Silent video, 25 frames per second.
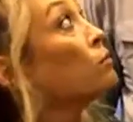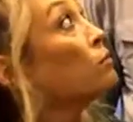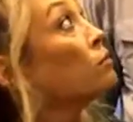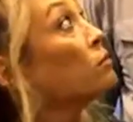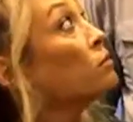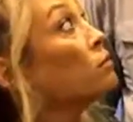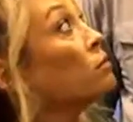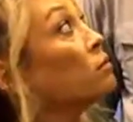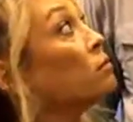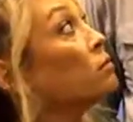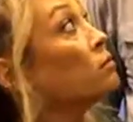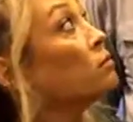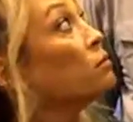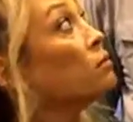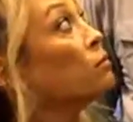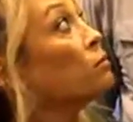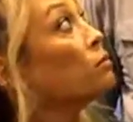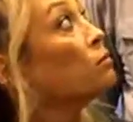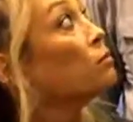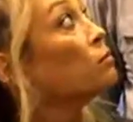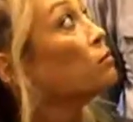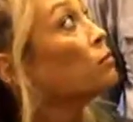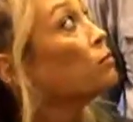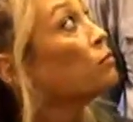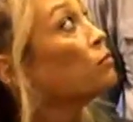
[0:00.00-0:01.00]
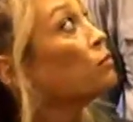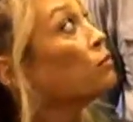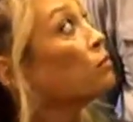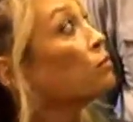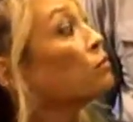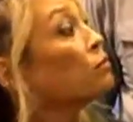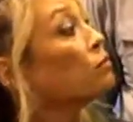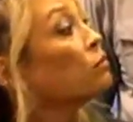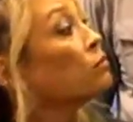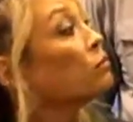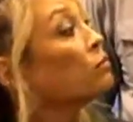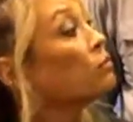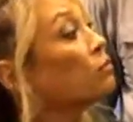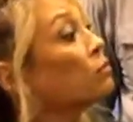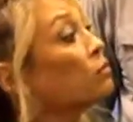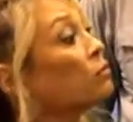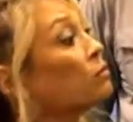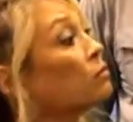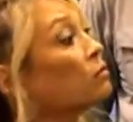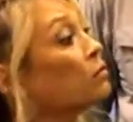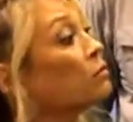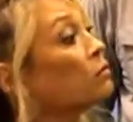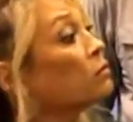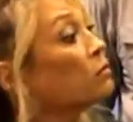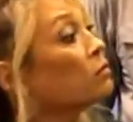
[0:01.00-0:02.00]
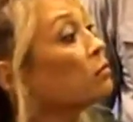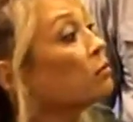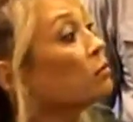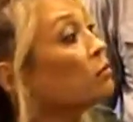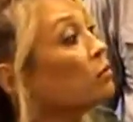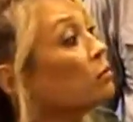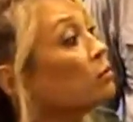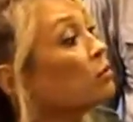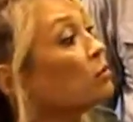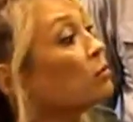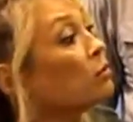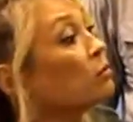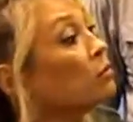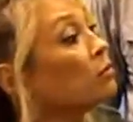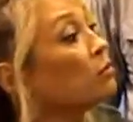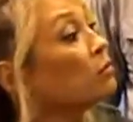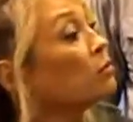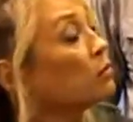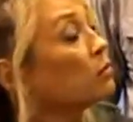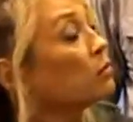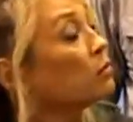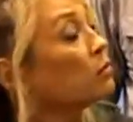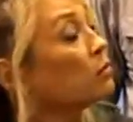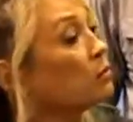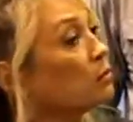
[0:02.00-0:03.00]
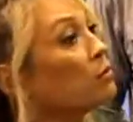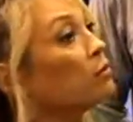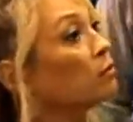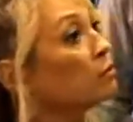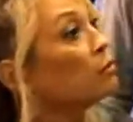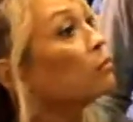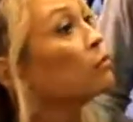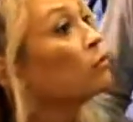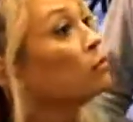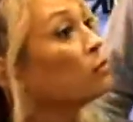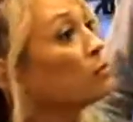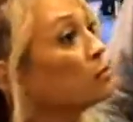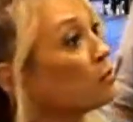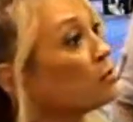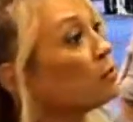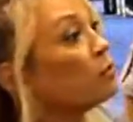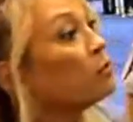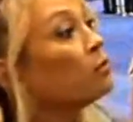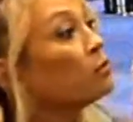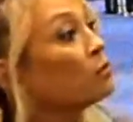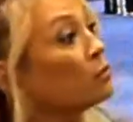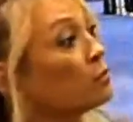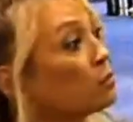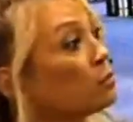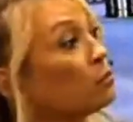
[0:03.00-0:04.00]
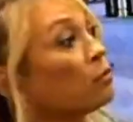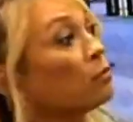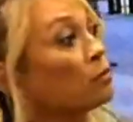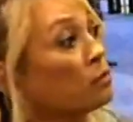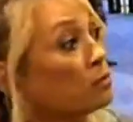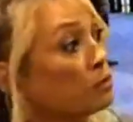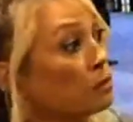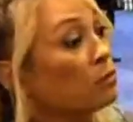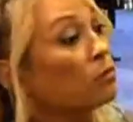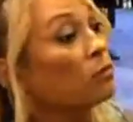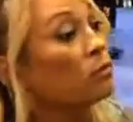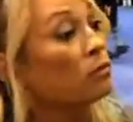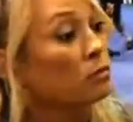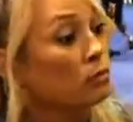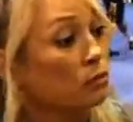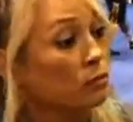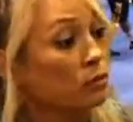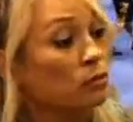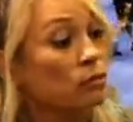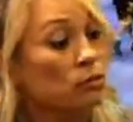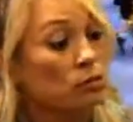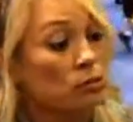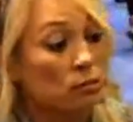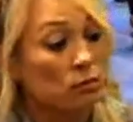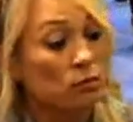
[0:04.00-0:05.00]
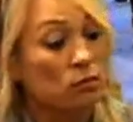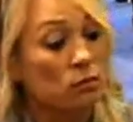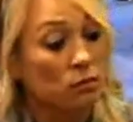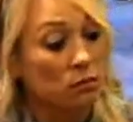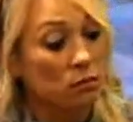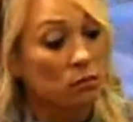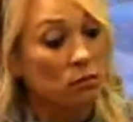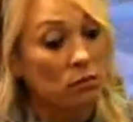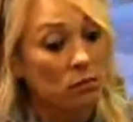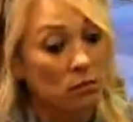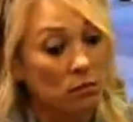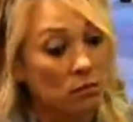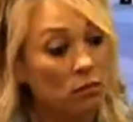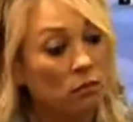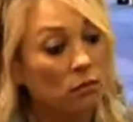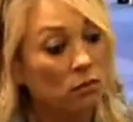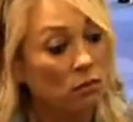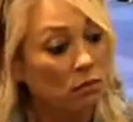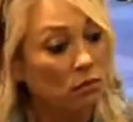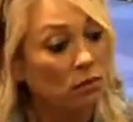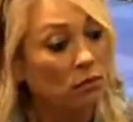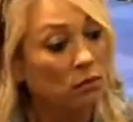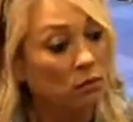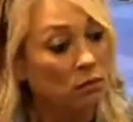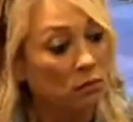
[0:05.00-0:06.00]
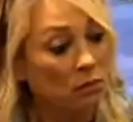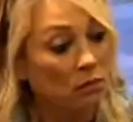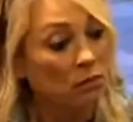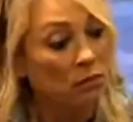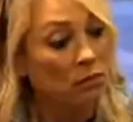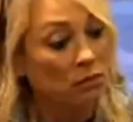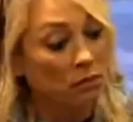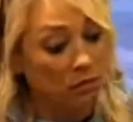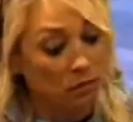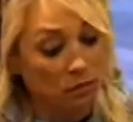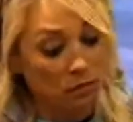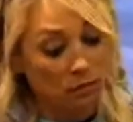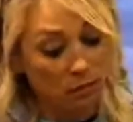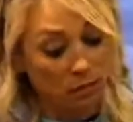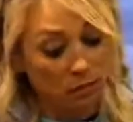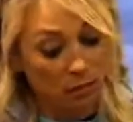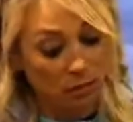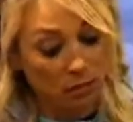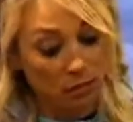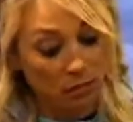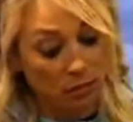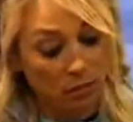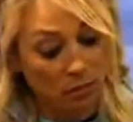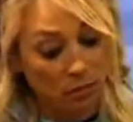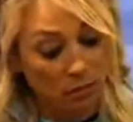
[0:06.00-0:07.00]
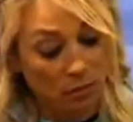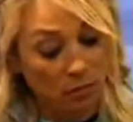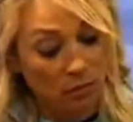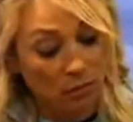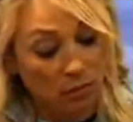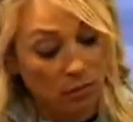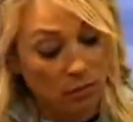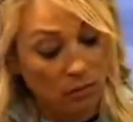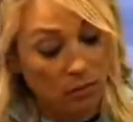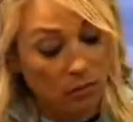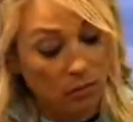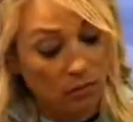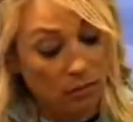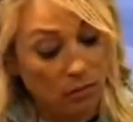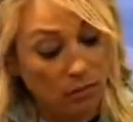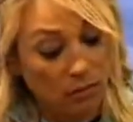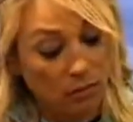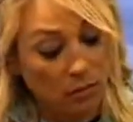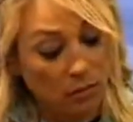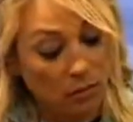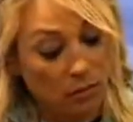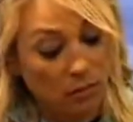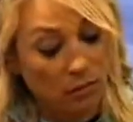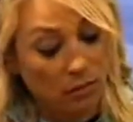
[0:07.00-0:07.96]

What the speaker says: (silent)